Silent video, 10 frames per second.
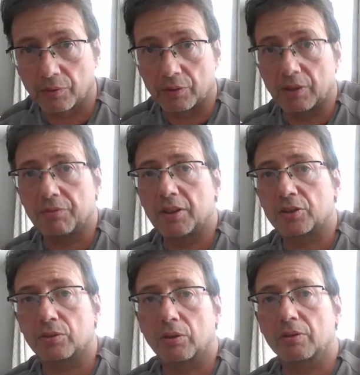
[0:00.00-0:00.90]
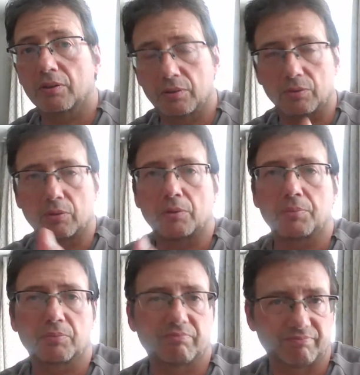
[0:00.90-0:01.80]
dividend stock, you're
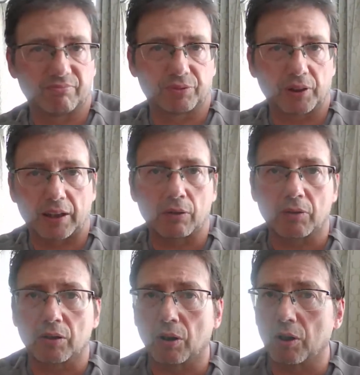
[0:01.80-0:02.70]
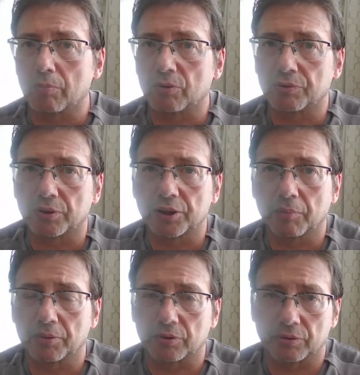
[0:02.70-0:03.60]
so like Coca-Cola, for
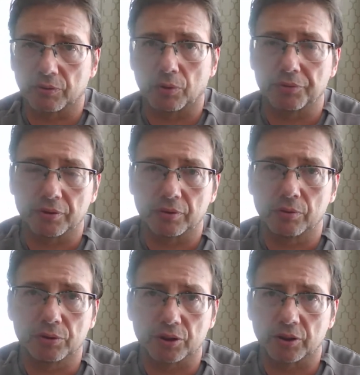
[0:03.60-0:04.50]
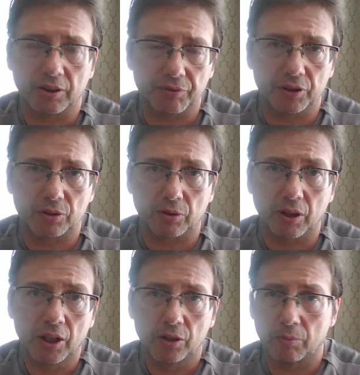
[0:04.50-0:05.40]
example, is often used as a dividend
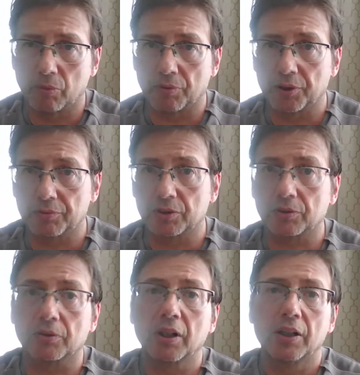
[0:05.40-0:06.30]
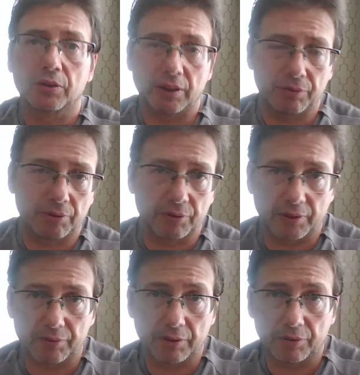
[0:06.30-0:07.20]
stock, number one dividend stock. So if you want to
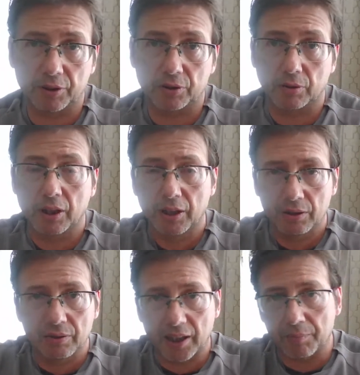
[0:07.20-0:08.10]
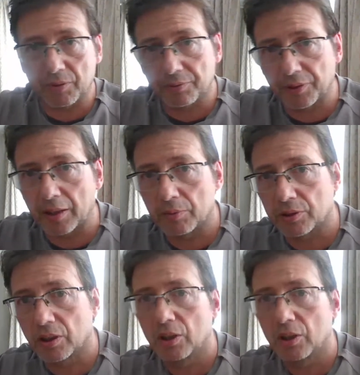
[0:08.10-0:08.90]
have a dividend stock, you name the famous,